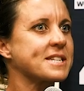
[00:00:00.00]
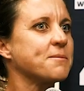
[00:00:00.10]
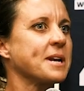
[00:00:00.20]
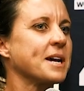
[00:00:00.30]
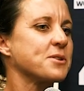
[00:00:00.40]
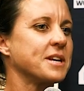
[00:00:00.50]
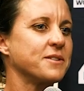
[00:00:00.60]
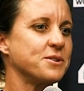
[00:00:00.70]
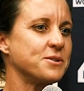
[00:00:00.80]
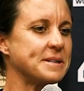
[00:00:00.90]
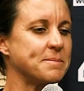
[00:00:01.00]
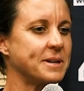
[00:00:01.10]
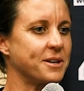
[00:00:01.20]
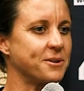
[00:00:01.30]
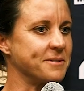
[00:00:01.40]
when I'm training for UTMB, I
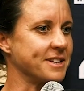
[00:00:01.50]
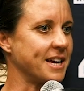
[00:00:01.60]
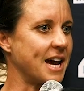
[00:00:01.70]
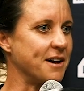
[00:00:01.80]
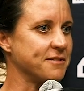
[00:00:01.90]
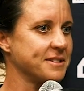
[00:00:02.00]
don't really have